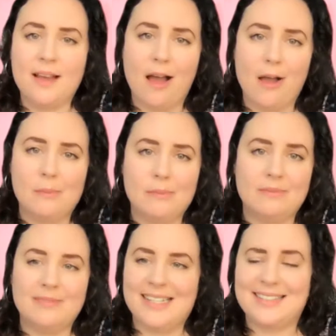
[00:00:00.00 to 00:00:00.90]

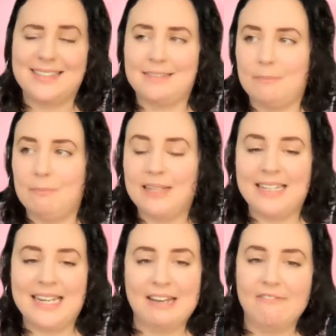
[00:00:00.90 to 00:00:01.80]
It's a
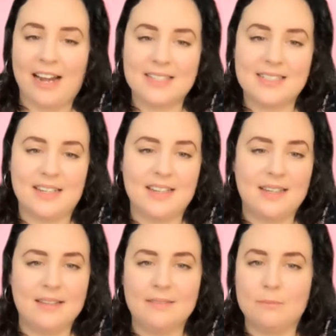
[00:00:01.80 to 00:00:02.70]
complete
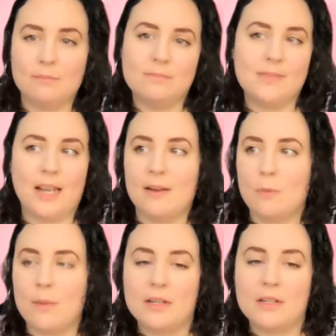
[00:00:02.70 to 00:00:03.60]
fallacy.
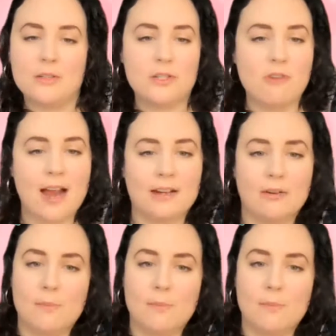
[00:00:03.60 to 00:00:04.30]
Like women can do drag,